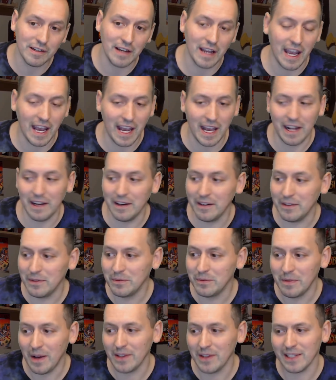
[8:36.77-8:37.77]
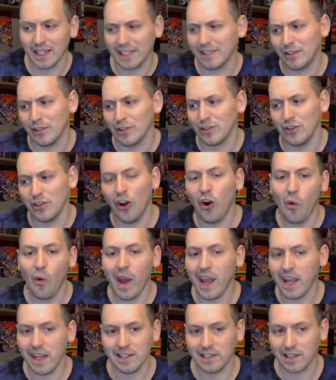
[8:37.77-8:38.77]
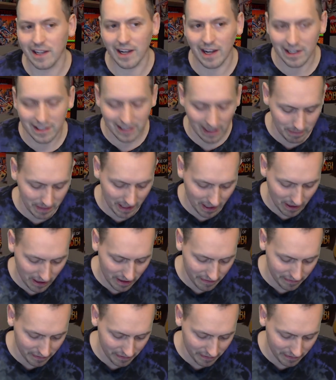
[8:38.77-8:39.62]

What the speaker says: and I was like, there's no way he's going to accept that offer.